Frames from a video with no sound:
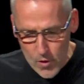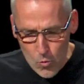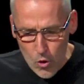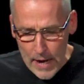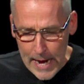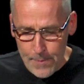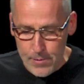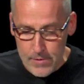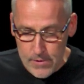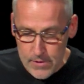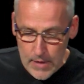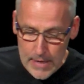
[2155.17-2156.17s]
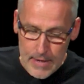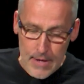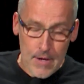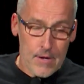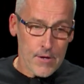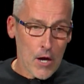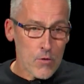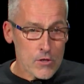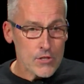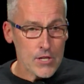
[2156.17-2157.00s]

what happens? Noah's